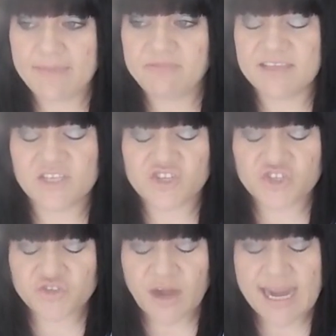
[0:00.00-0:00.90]
the
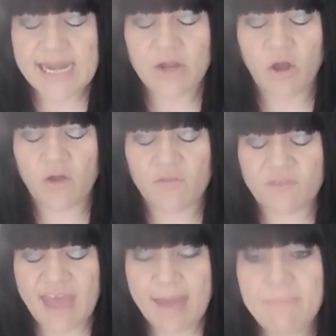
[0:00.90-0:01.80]
strain on
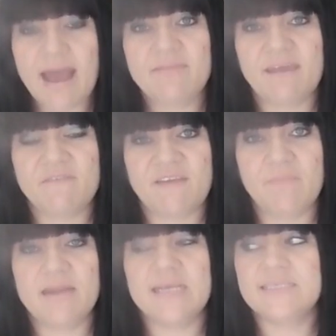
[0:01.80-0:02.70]
them and their
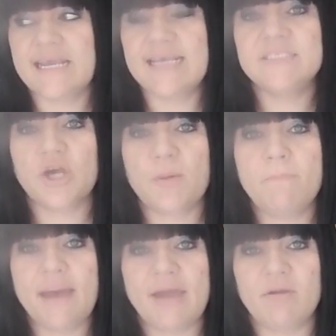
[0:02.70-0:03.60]
families is
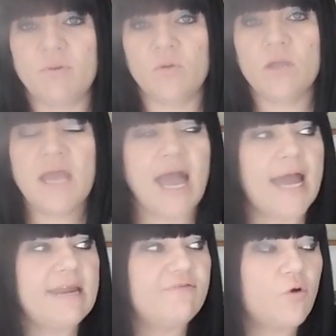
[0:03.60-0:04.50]
unbearable.
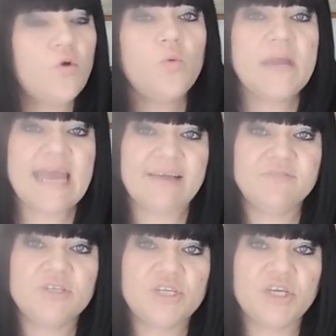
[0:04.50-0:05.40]
And if all we have
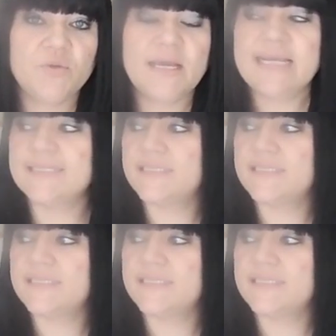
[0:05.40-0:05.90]
to do is